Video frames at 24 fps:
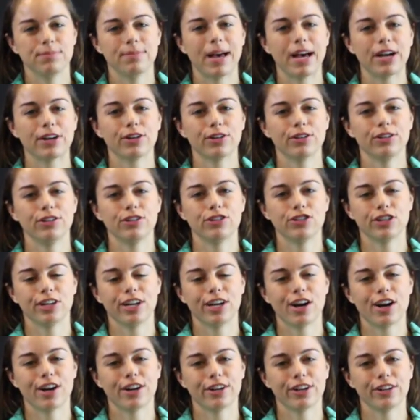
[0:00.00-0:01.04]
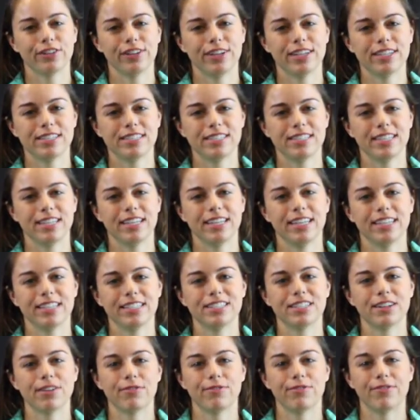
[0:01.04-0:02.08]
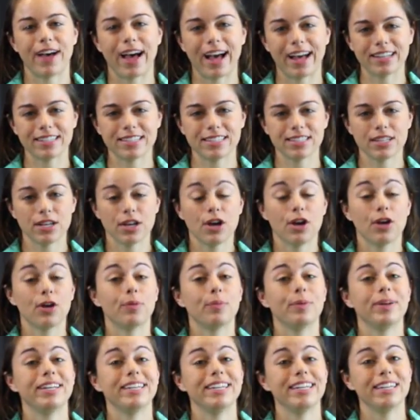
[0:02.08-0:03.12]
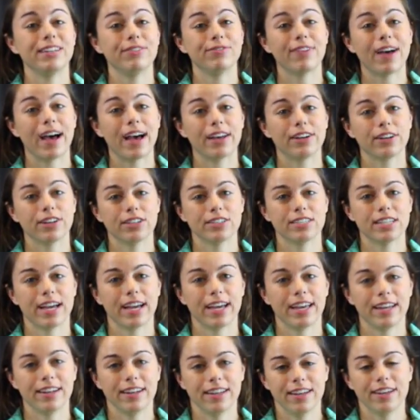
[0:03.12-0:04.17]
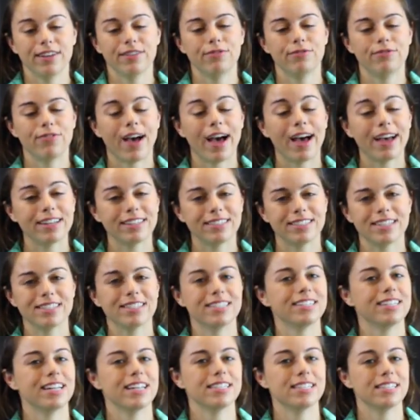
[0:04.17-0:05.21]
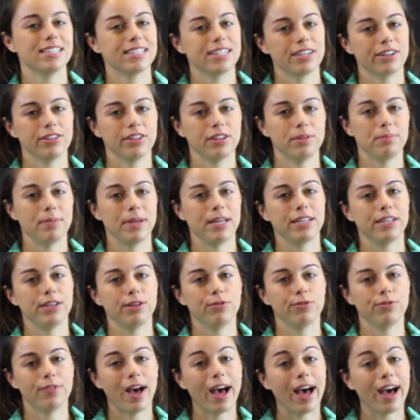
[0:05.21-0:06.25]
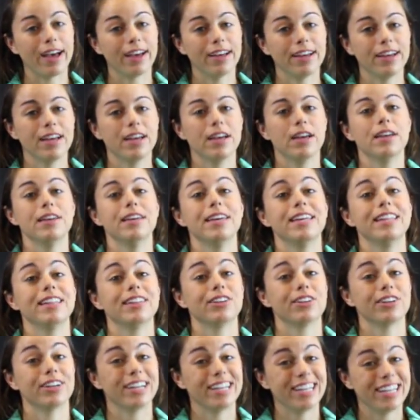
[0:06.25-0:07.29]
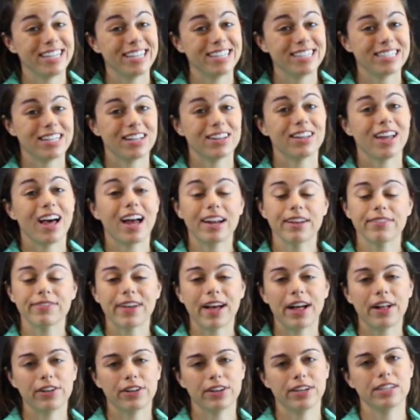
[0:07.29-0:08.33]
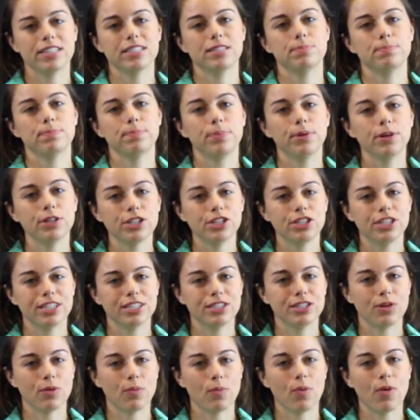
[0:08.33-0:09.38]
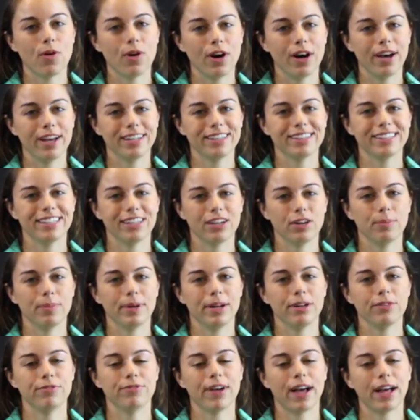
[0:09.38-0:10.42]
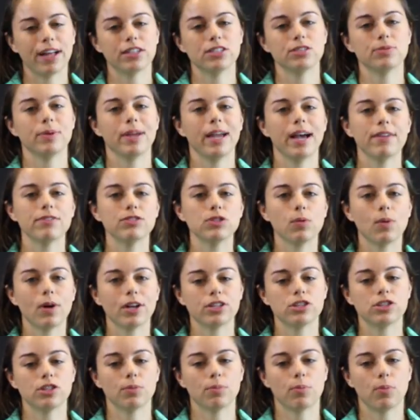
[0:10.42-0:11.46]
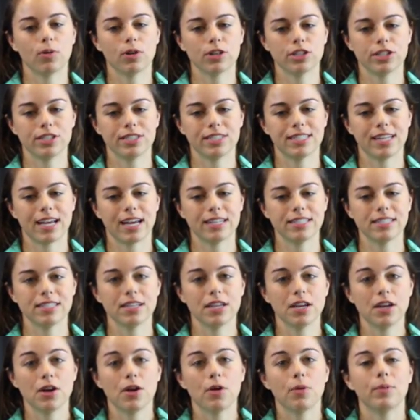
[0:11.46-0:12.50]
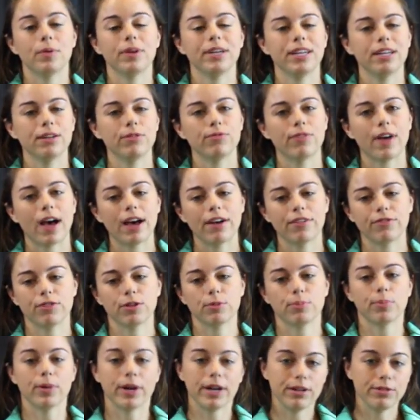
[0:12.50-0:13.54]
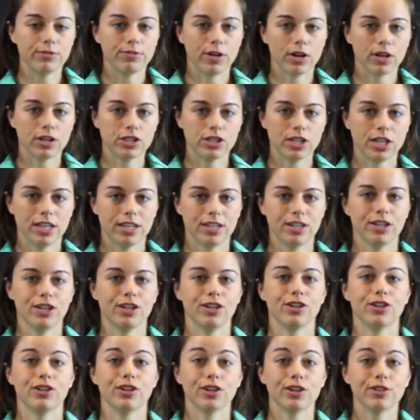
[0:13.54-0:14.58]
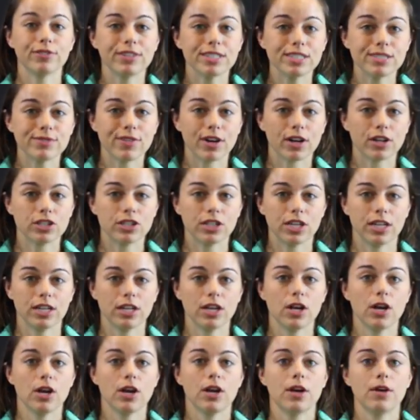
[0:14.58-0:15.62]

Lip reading: macronutrient on our list is fats. We need fat in our diet. Fat doesn't necessarily make you fat. There is a lot of calories pushed into one little bit of fat, so we have to watch the portion size. We need fat for brain function, nervous function,